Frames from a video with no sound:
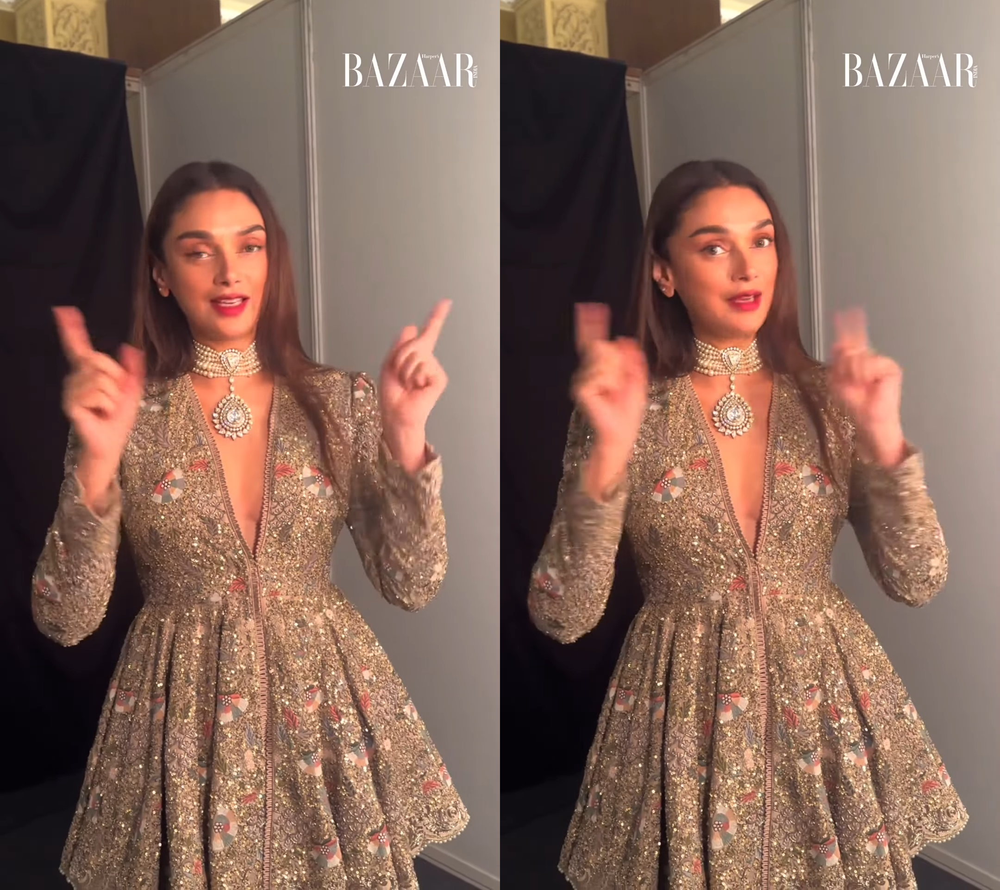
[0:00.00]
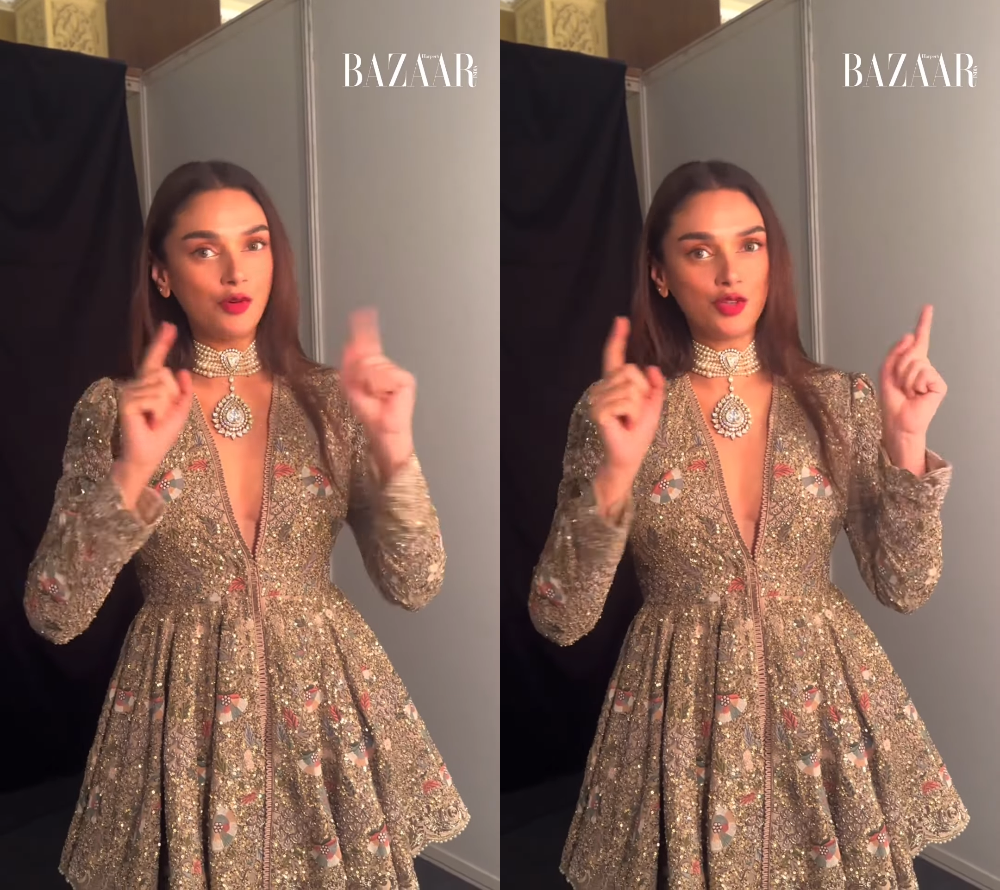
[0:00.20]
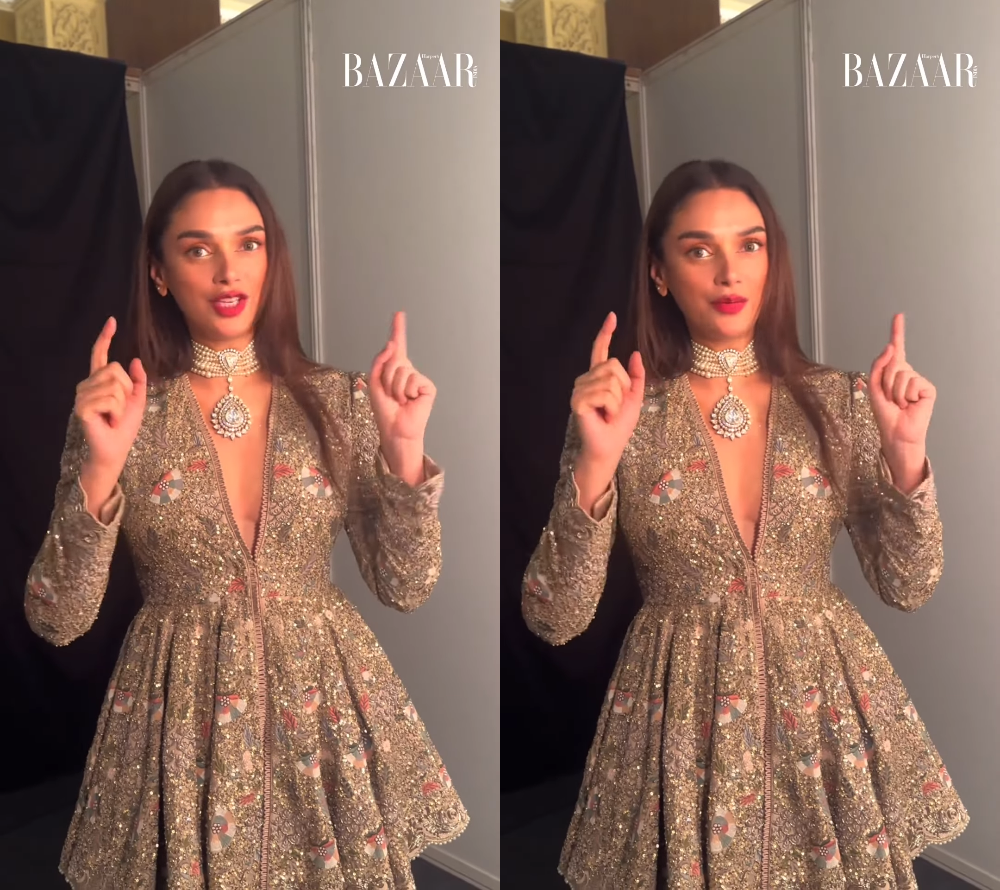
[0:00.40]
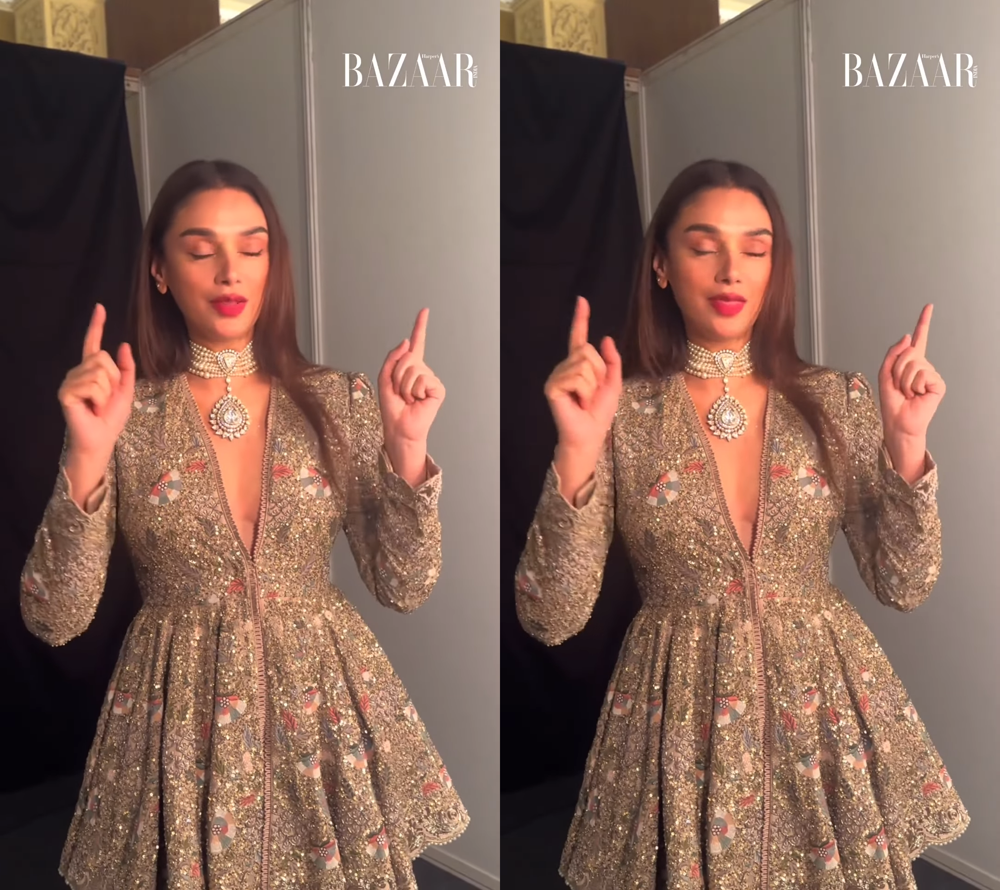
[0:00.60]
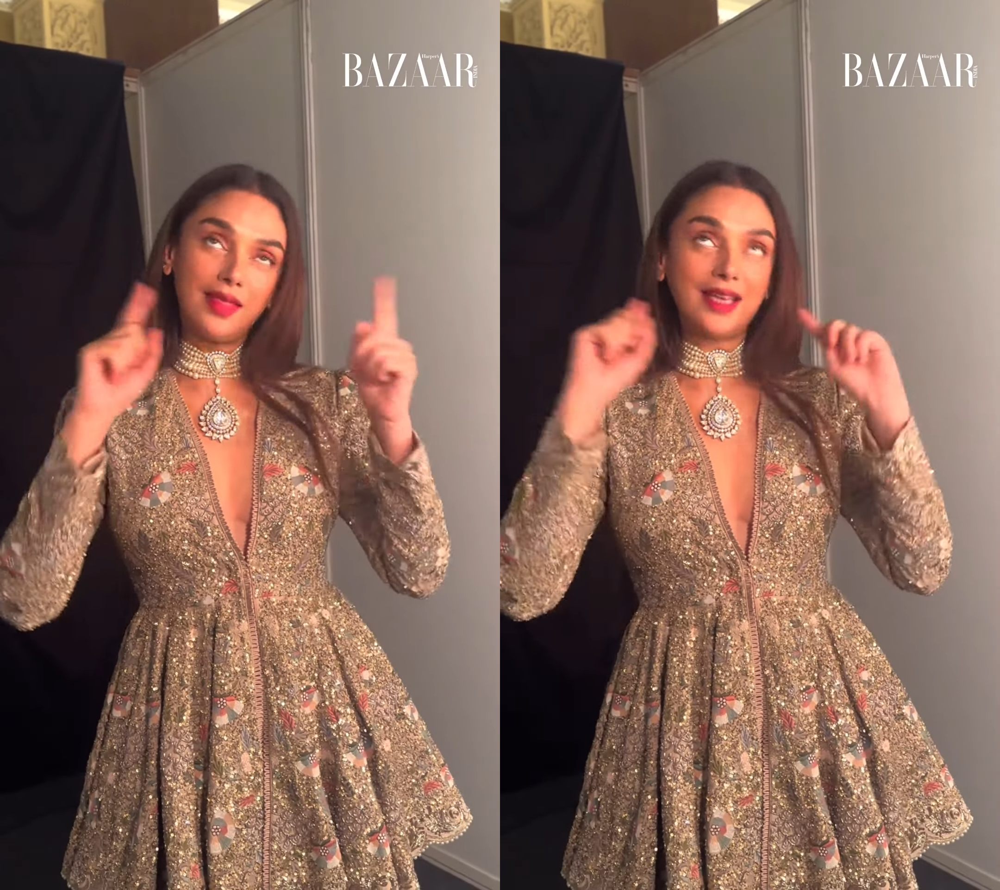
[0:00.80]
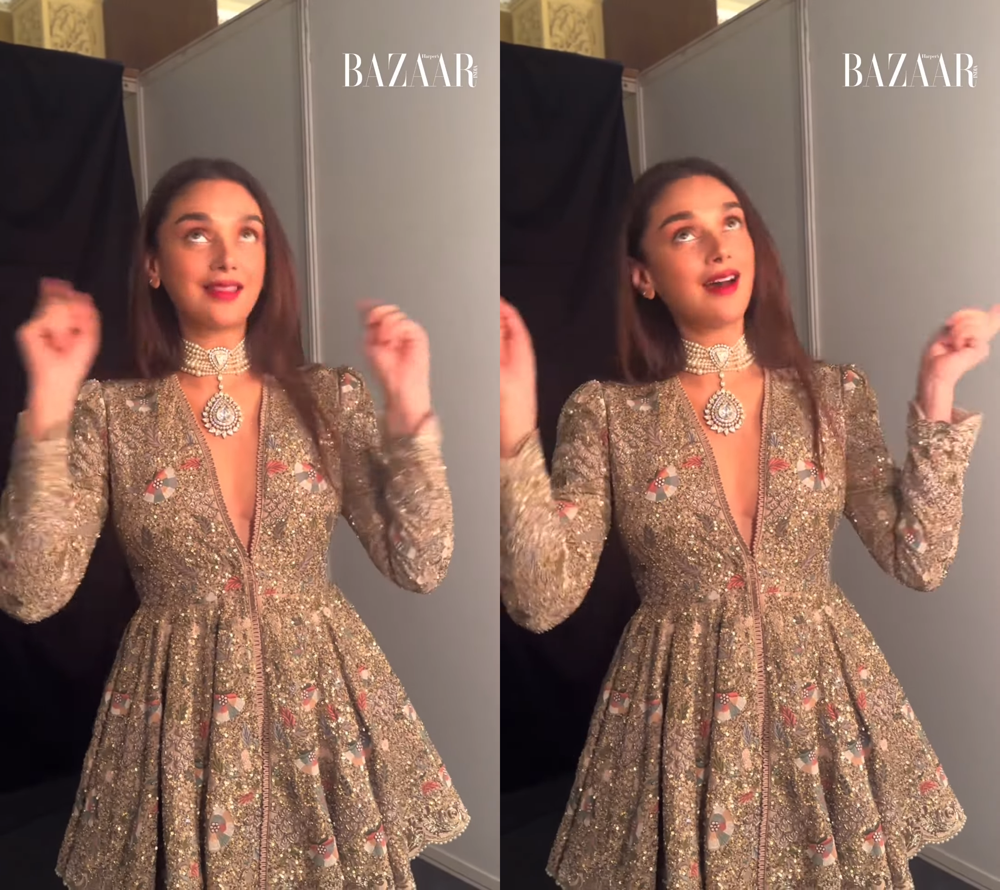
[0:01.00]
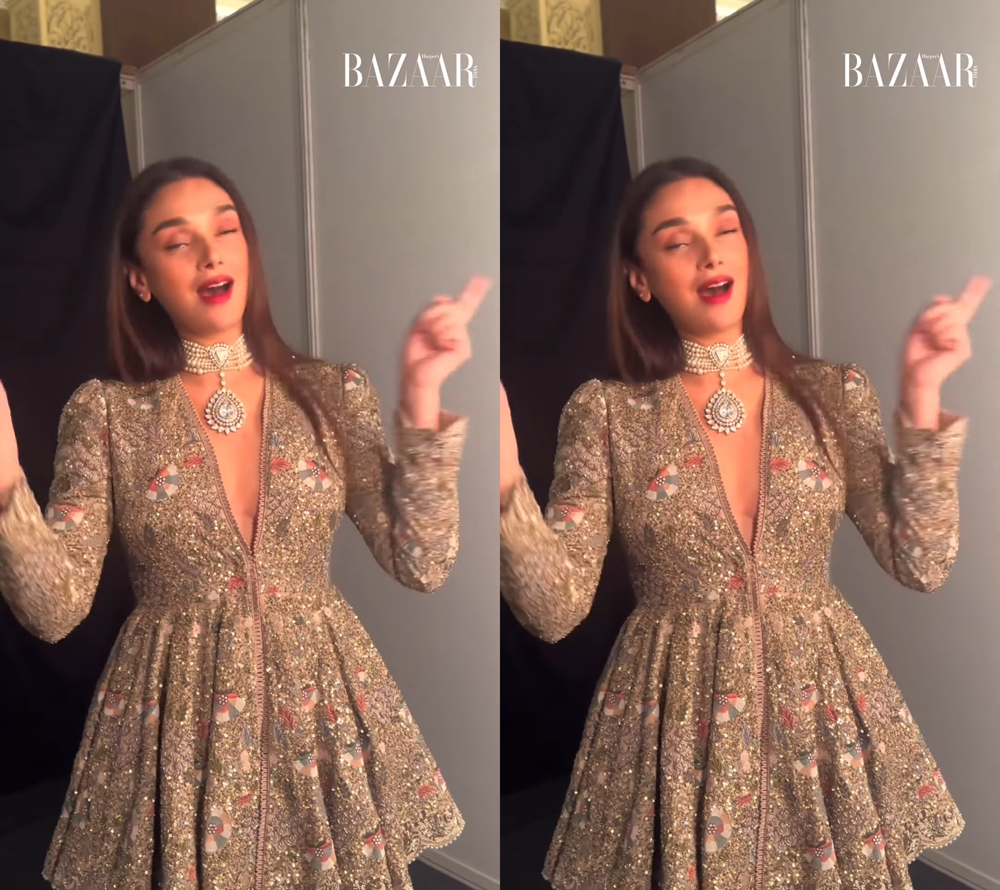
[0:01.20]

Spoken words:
the emoji with like the